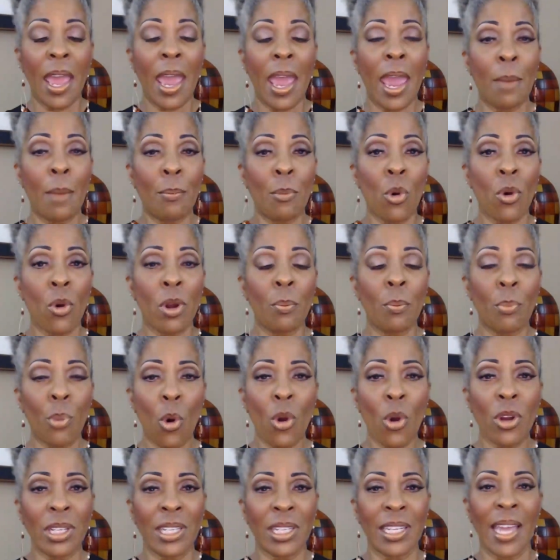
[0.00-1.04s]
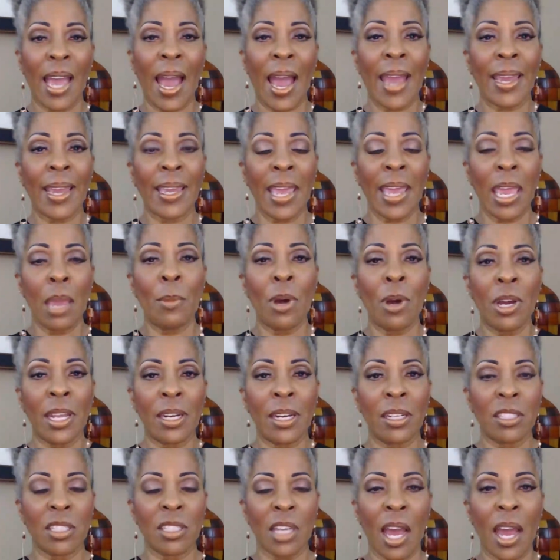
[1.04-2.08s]
And more importantly, I came on
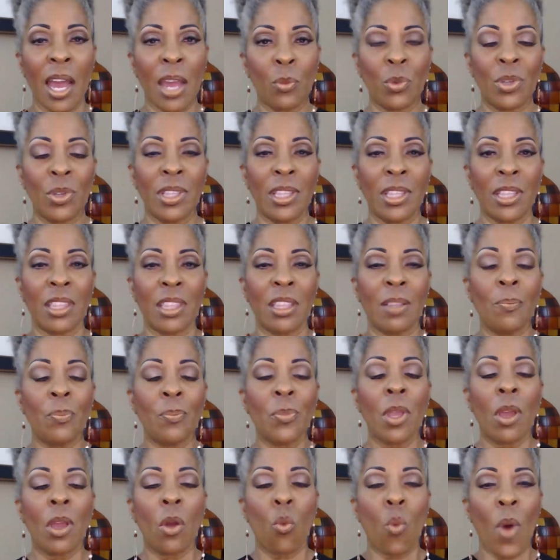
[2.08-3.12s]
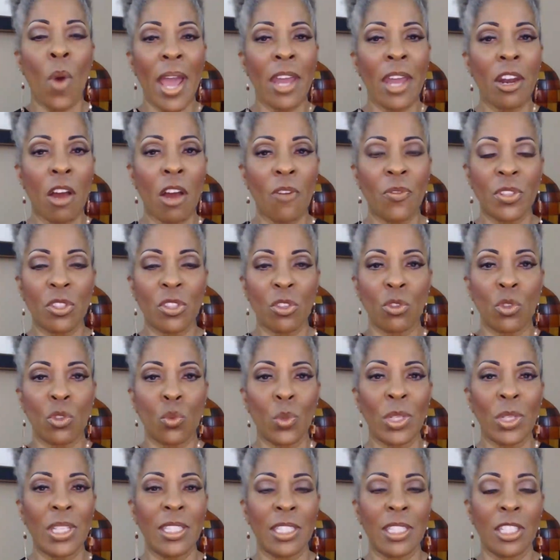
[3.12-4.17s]
at a time when white officers
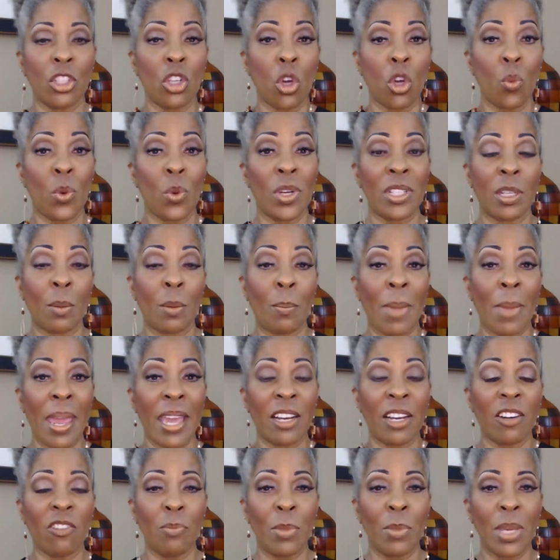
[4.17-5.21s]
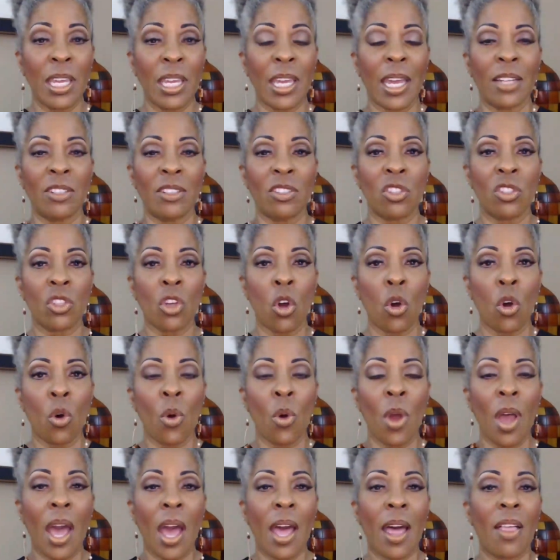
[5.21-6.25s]
really didn't know what to make of me. And
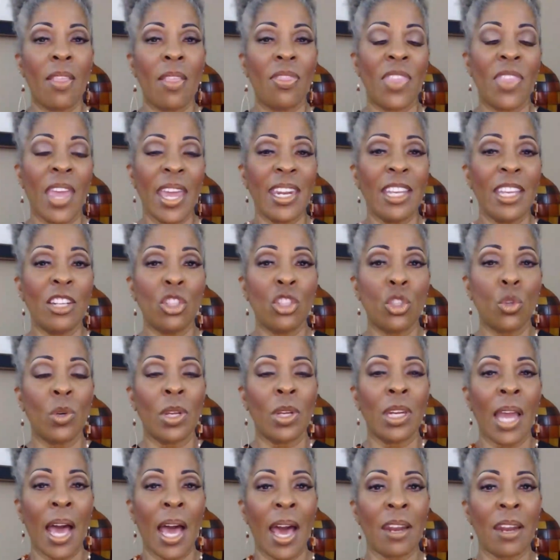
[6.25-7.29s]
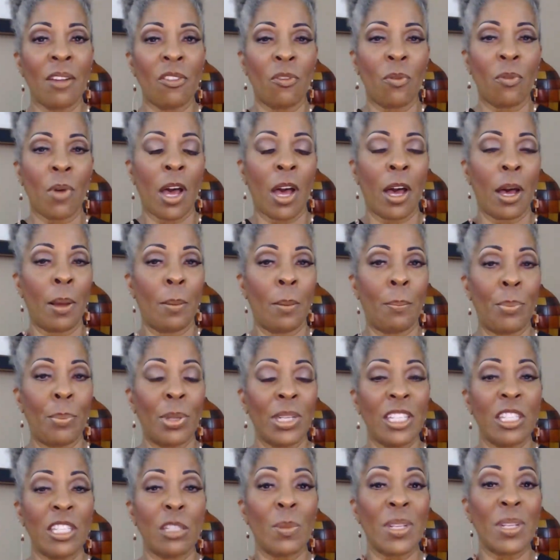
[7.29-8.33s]
so they didn't do a lot of
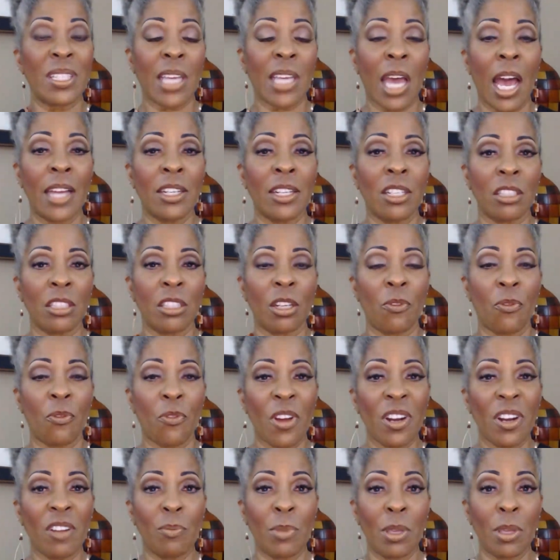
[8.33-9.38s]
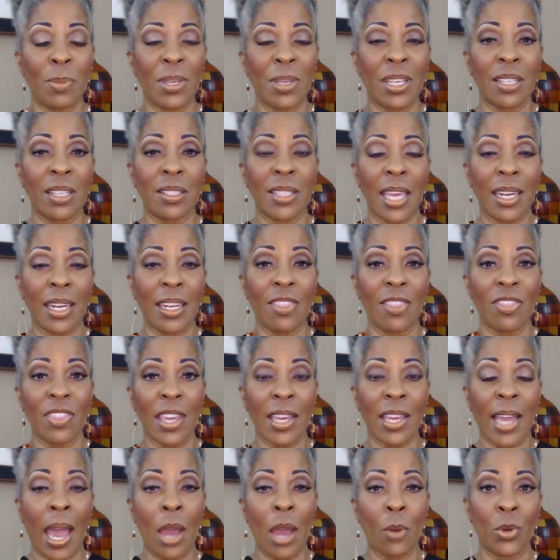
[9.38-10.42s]
police misconduct in front of me because they didn't
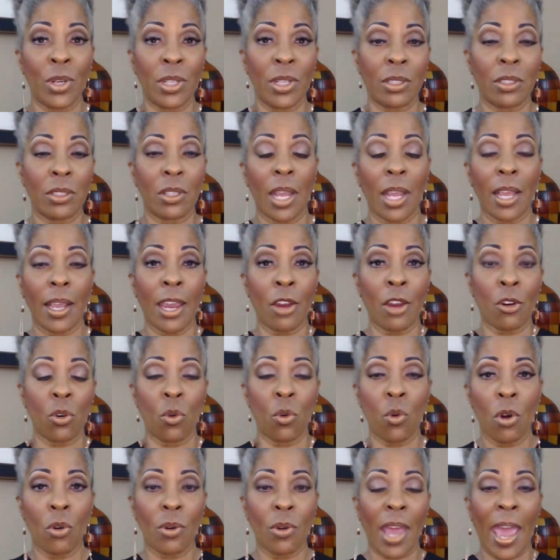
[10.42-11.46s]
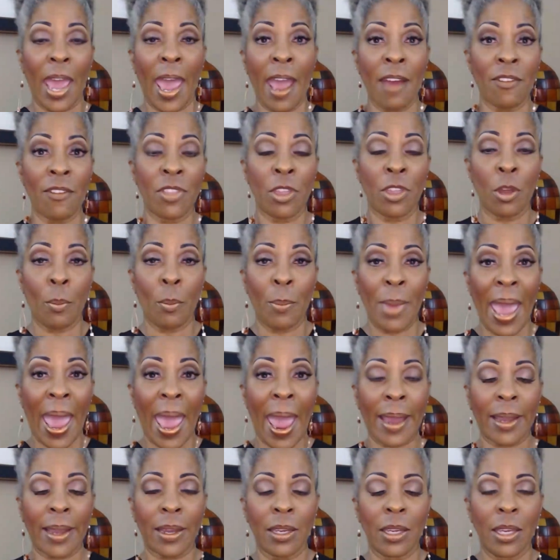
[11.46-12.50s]
think I would, air quote, have their
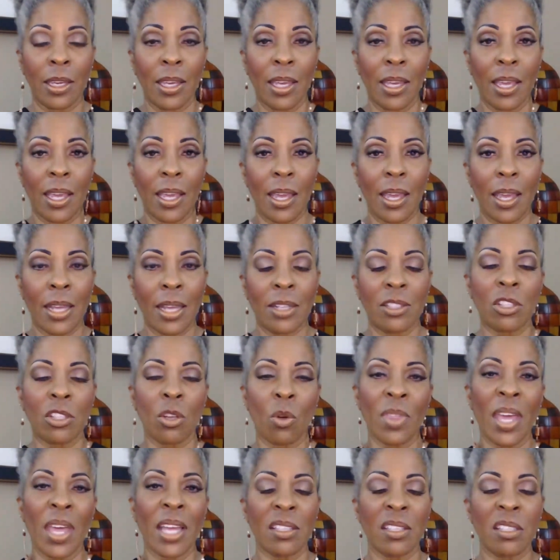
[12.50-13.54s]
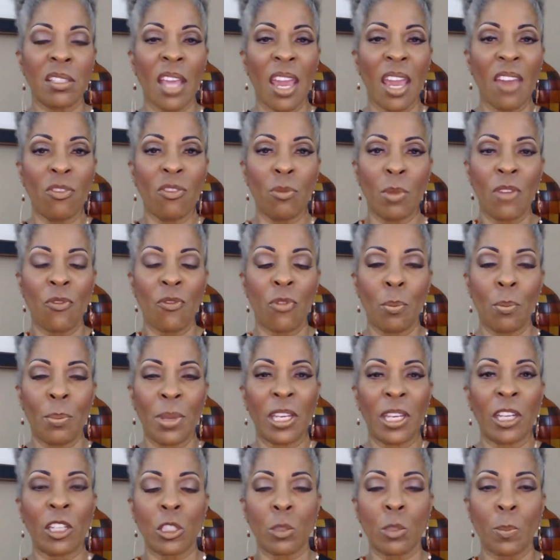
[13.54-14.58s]
back. And so that saved me from
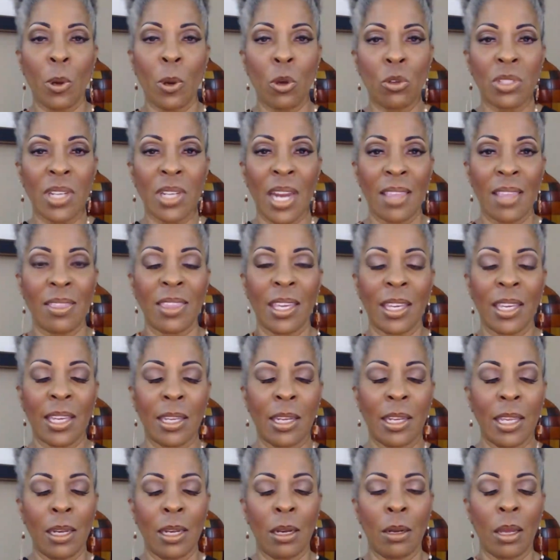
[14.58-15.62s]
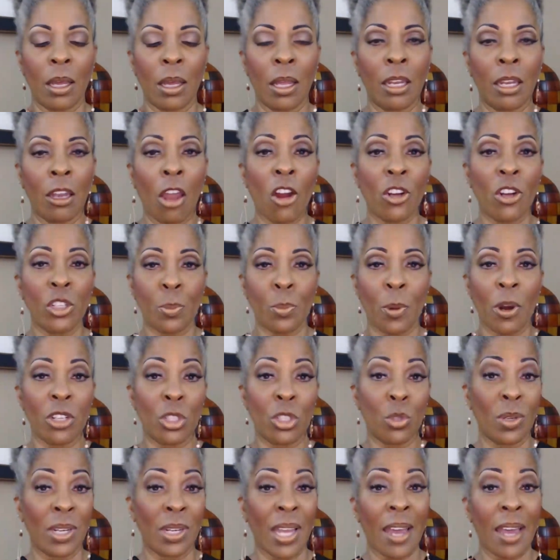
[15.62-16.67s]
being exposed, I think, in a large part
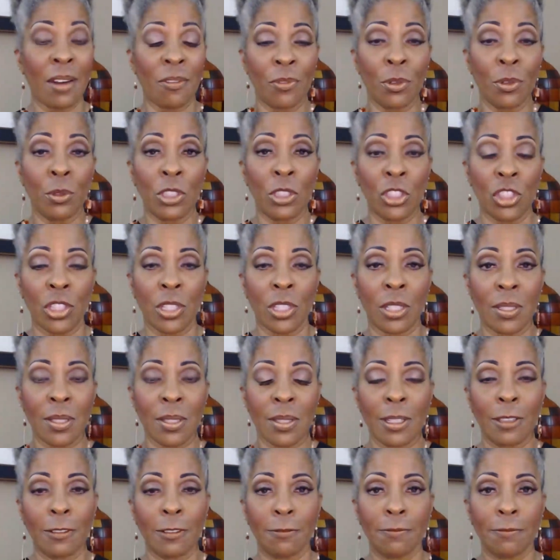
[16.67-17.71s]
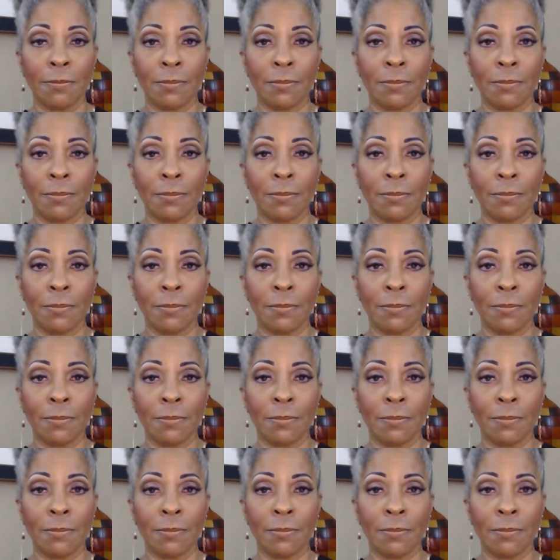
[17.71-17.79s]
to a lot of foolishness.